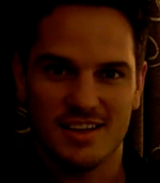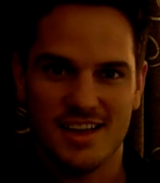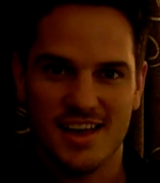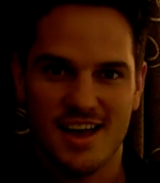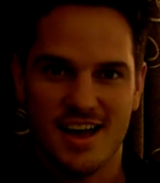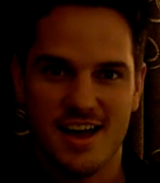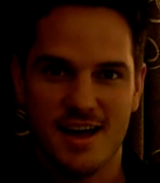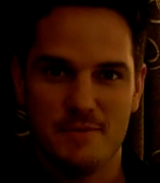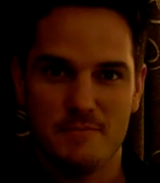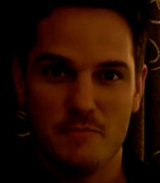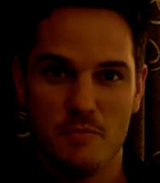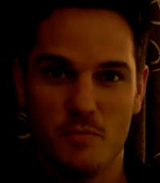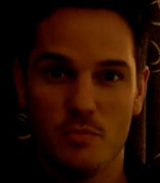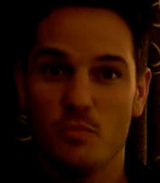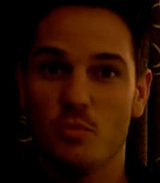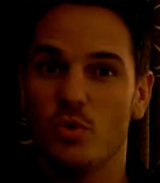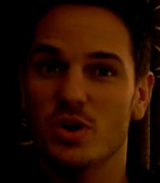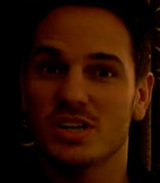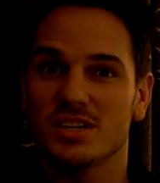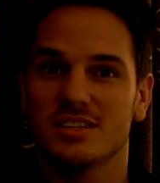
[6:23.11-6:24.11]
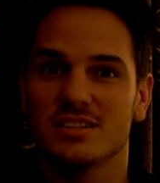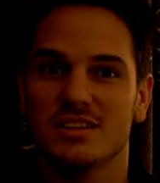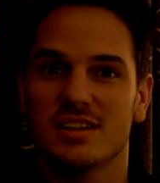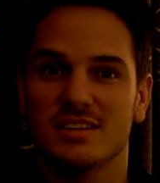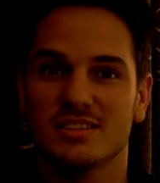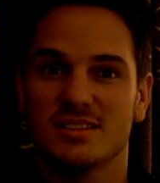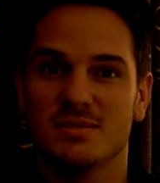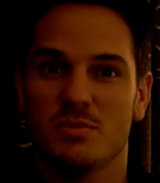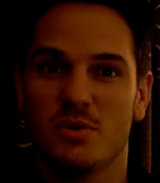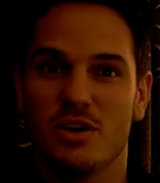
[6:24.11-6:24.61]
Um, wish us
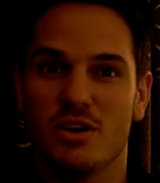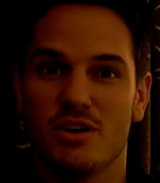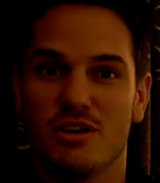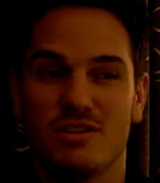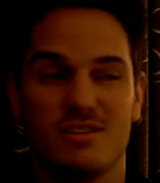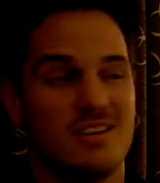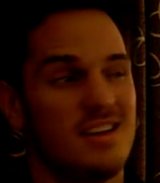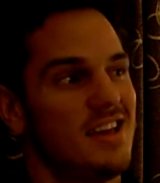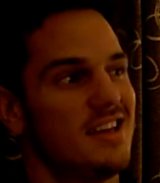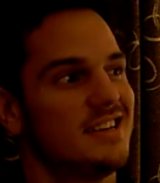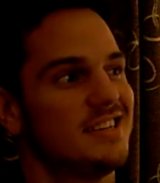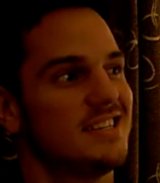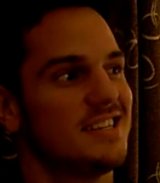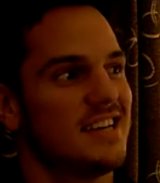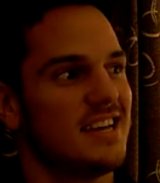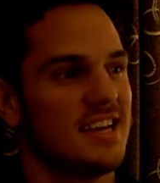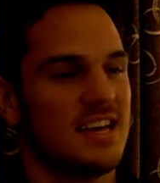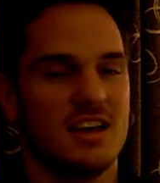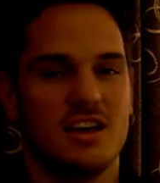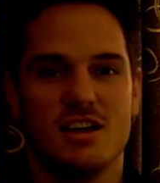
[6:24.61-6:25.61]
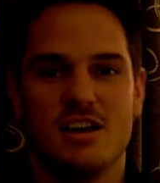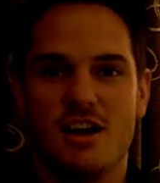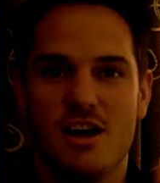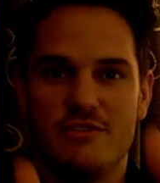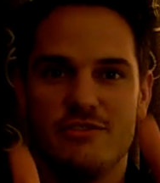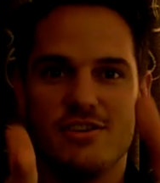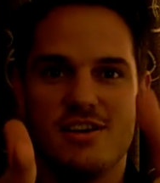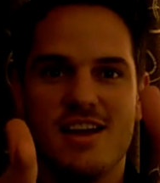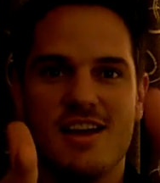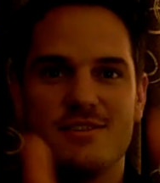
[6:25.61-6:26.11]
luck tomorrow, and uh,
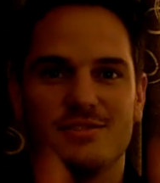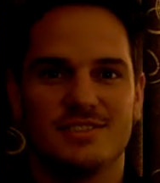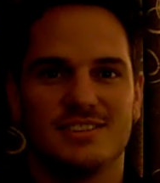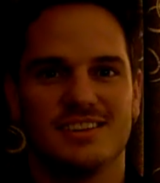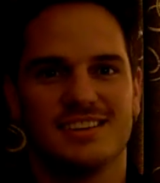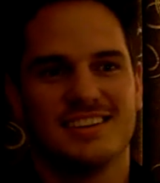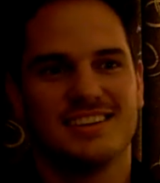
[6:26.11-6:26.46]
over and out.